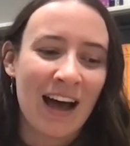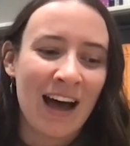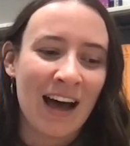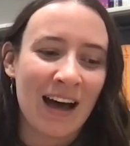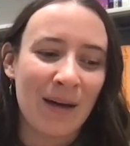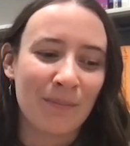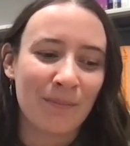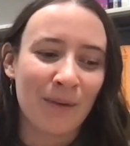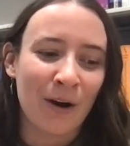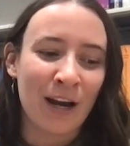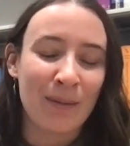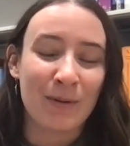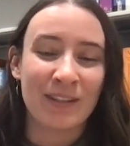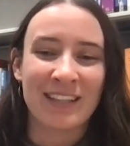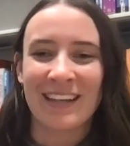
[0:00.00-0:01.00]
are
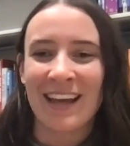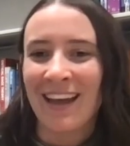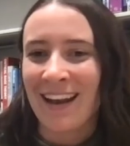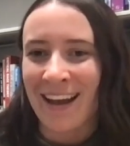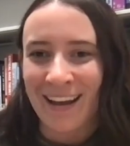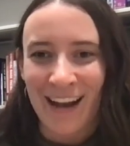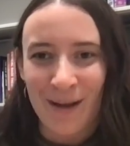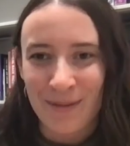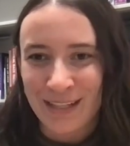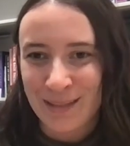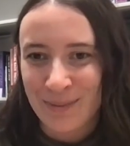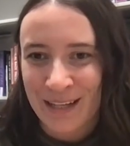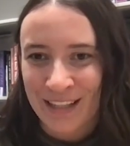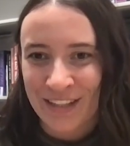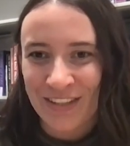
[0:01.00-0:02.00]
able to get economics
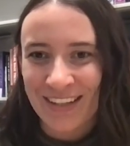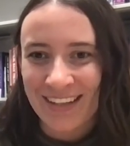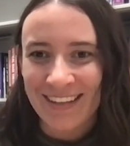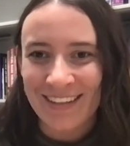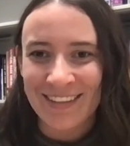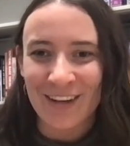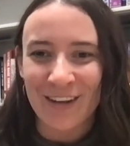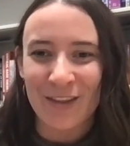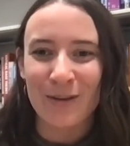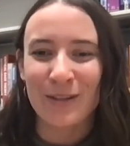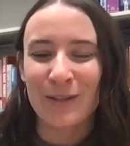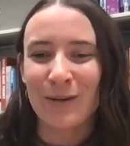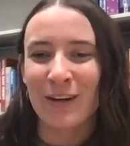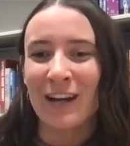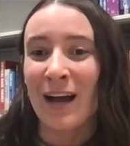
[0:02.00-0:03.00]
PhDs are those
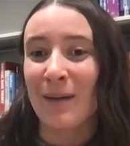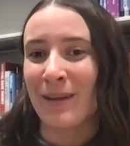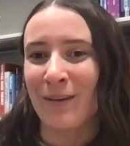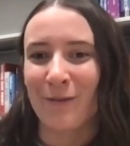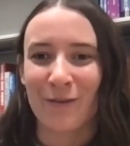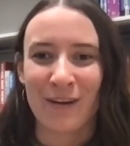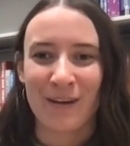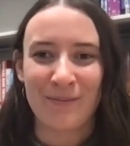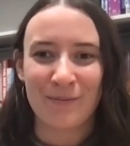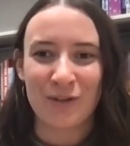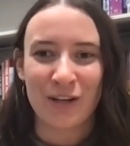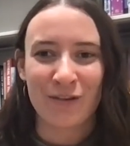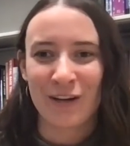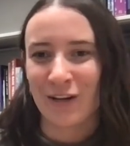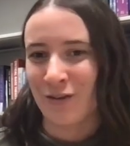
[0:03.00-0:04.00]
who are coming from
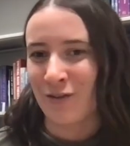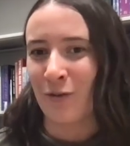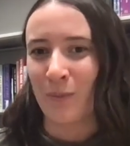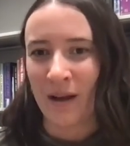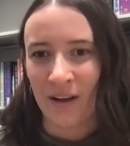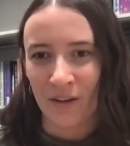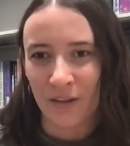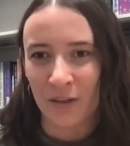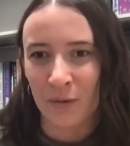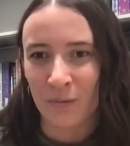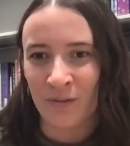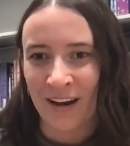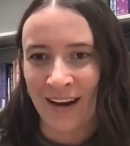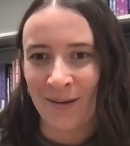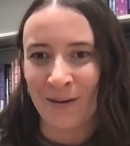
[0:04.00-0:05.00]
generational wealth,
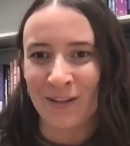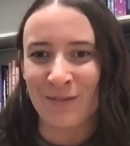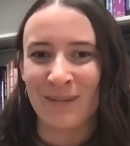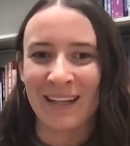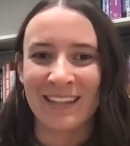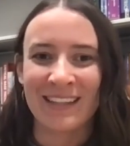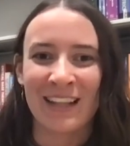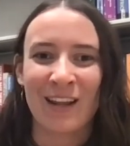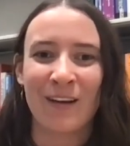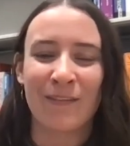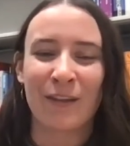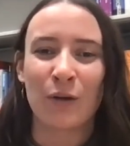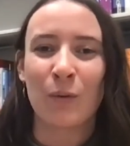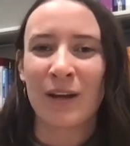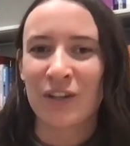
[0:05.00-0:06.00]
right? Which means that a lot of
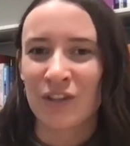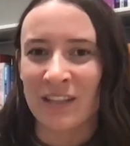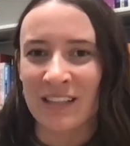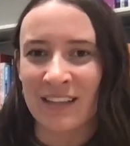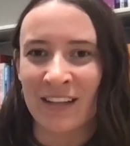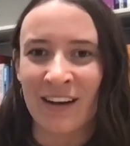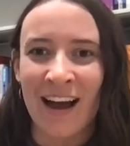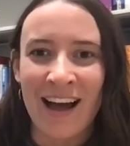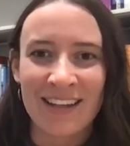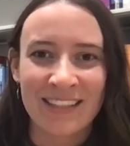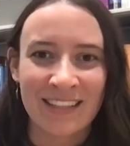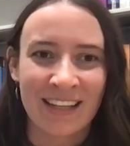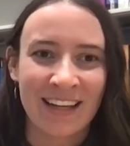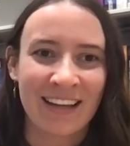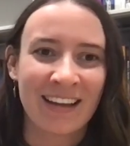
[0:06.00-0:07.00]
the questions that they're
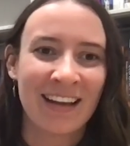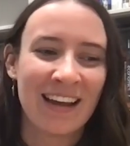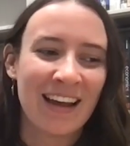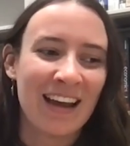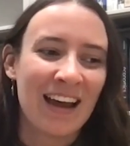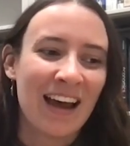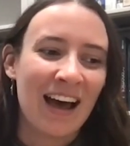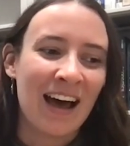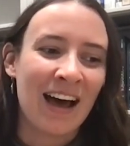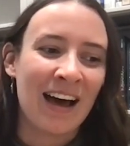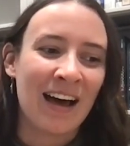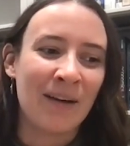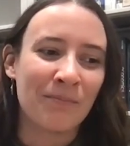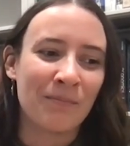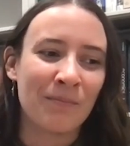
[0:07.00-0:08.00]
asking
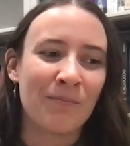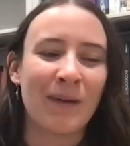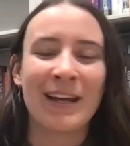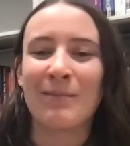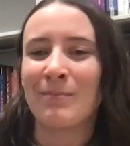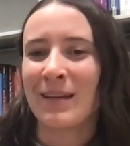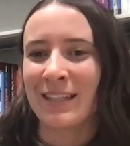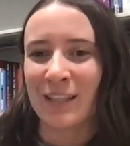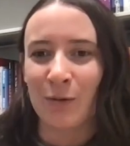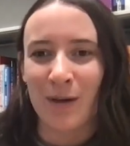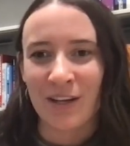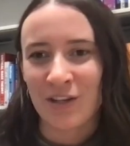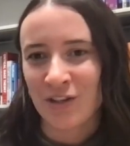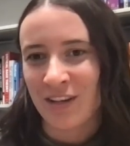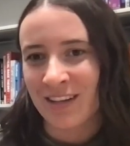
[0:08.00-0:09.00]
might miss
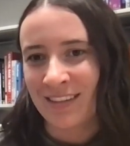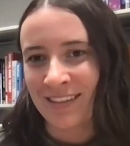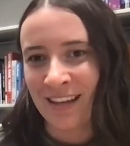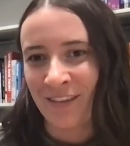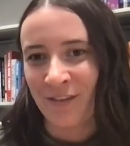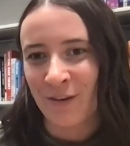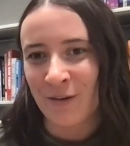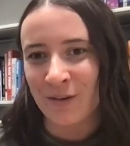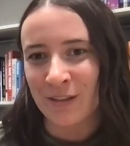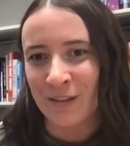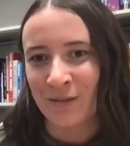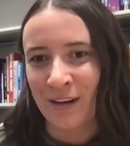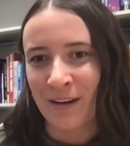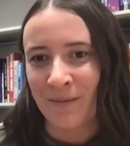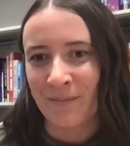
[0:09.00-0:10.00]
questions that folks
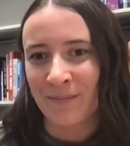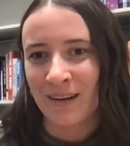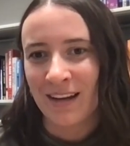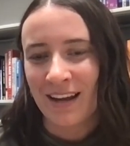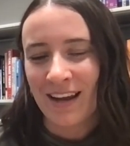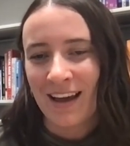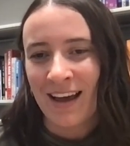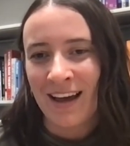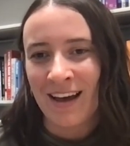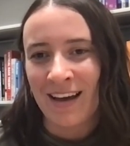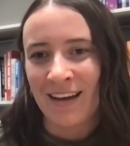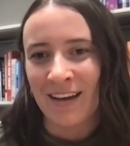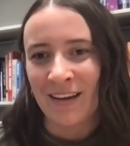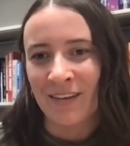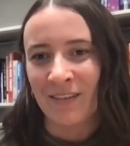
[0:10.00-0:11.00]
from
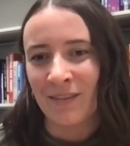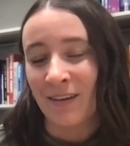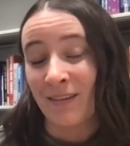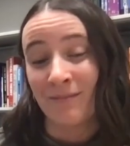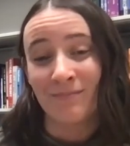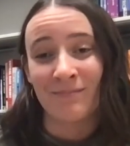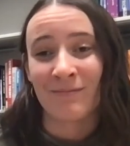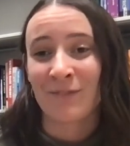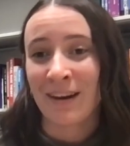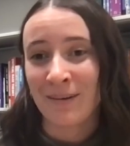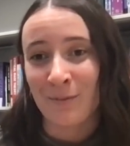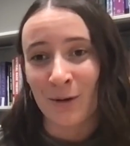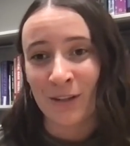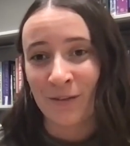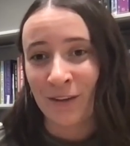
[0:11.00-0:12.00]
right,
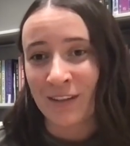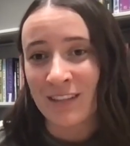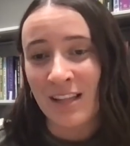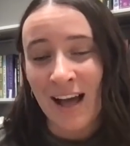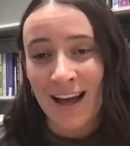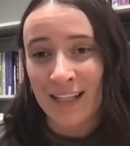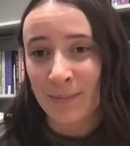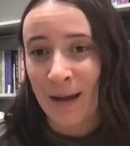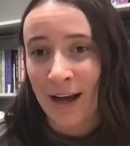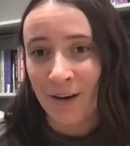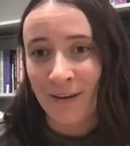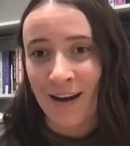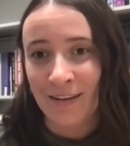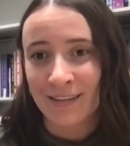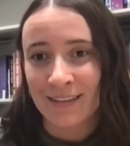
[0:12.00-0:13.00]
more diverse class
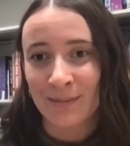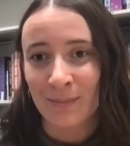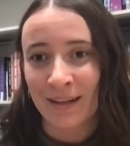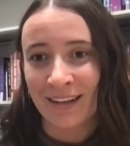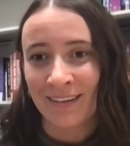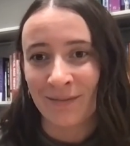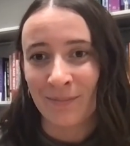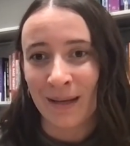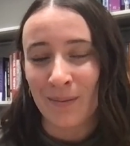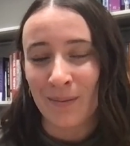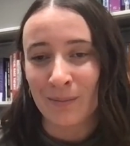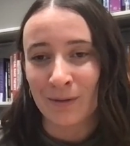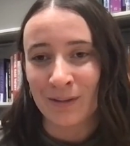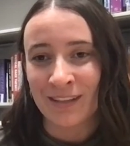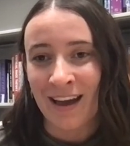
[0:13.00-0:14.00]
backgrounds might
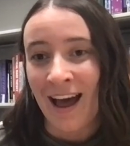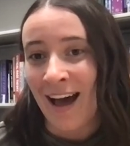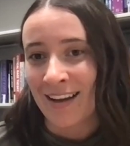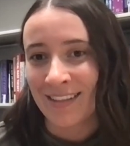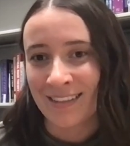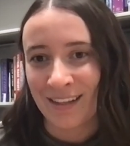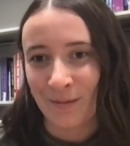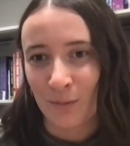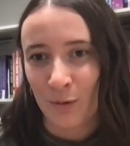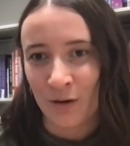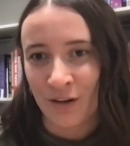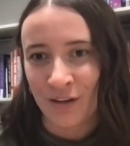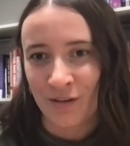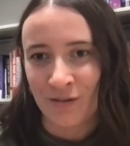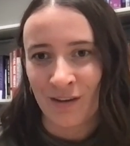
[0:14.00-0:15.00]
able to ask in
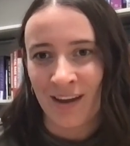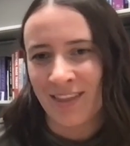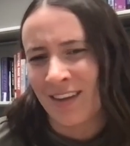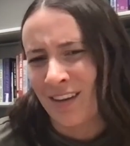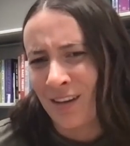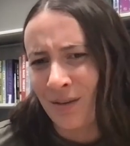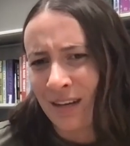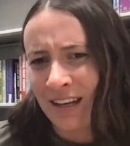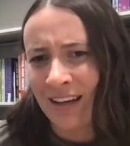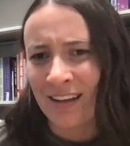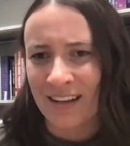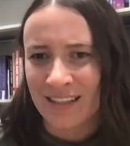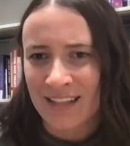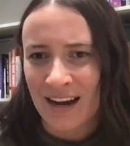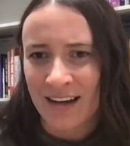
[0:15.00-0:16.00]
more, I think, unique and
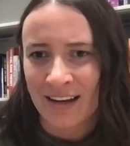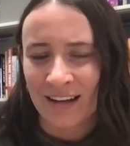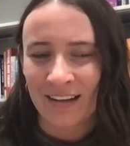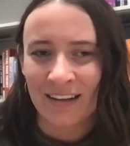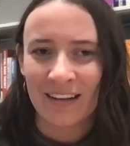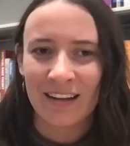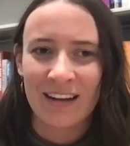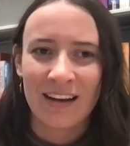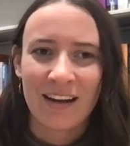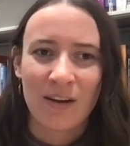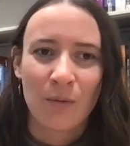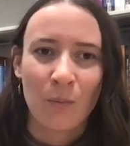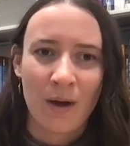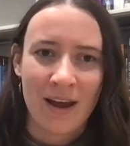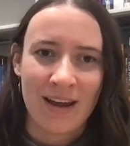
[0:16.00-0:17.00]
exciting
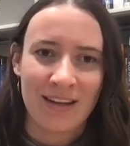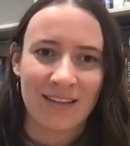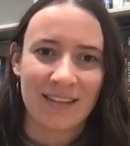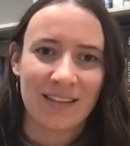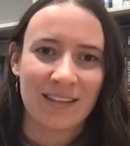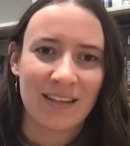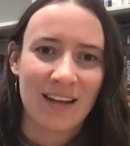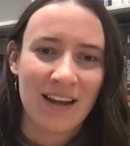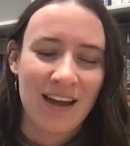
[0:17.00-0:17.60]
ways.